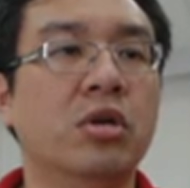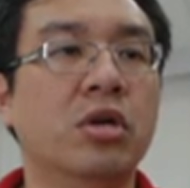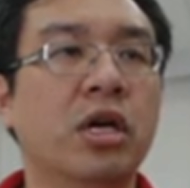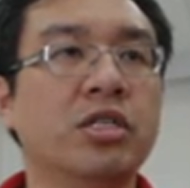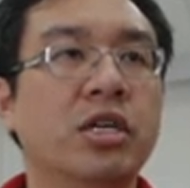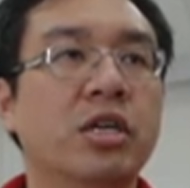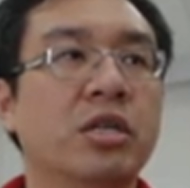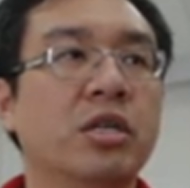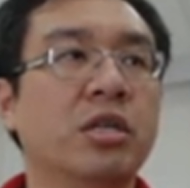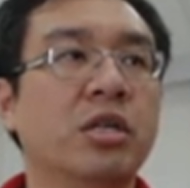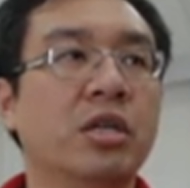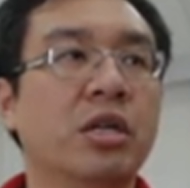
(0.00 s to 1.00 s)

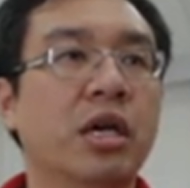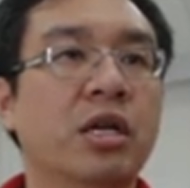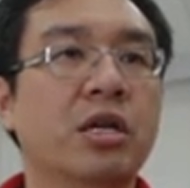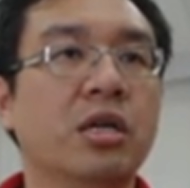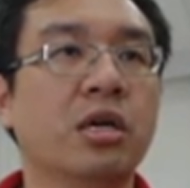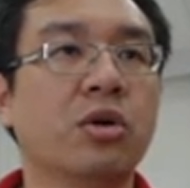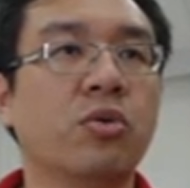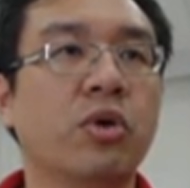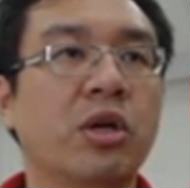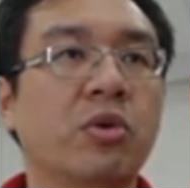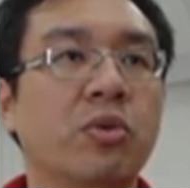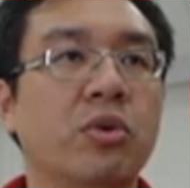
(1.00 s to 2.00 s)
h8, then the
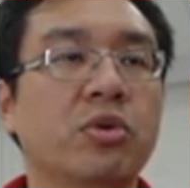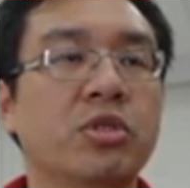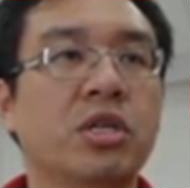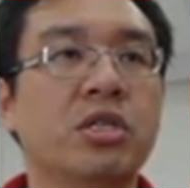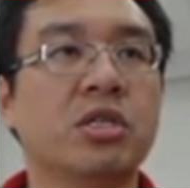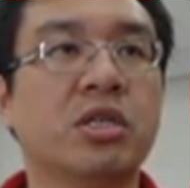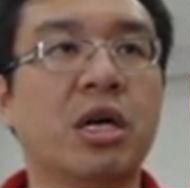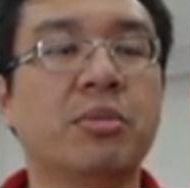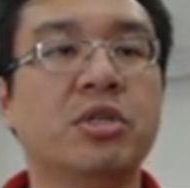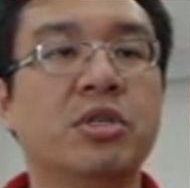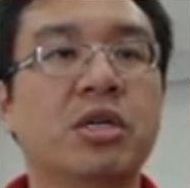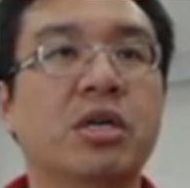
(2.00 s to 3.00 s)
queen will just
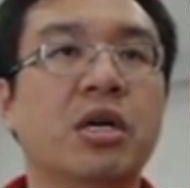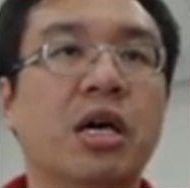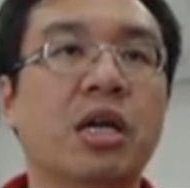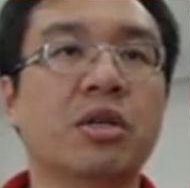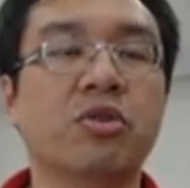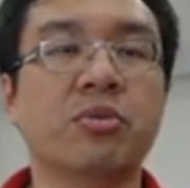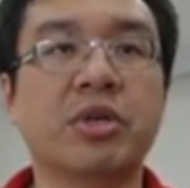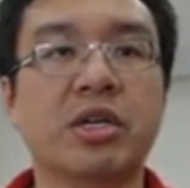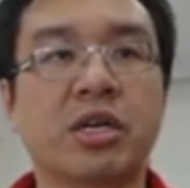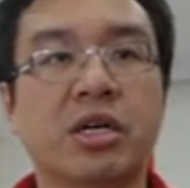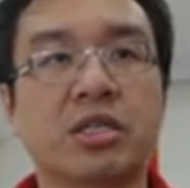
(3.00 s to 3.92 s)
capture and it will be a